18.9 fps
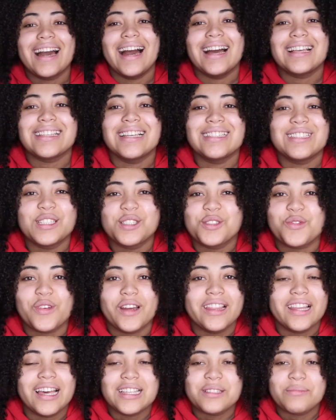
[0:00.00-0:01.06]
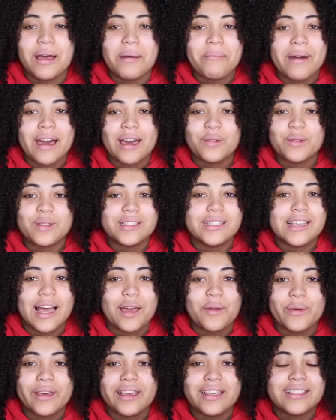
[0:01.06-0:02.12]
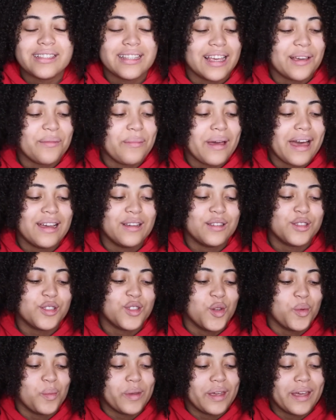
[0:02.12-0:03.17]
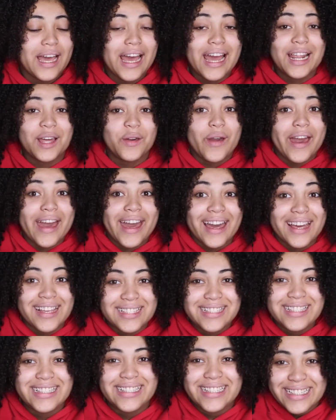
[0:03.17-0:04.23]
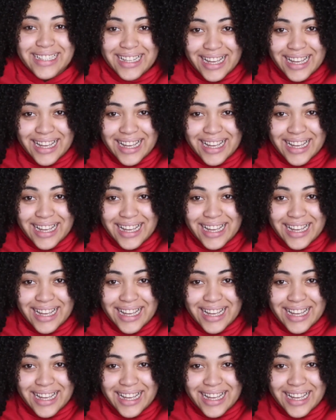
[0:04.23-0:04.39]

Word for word: Guys, I just realized my mic was sideways, like mad stupid. Anyways.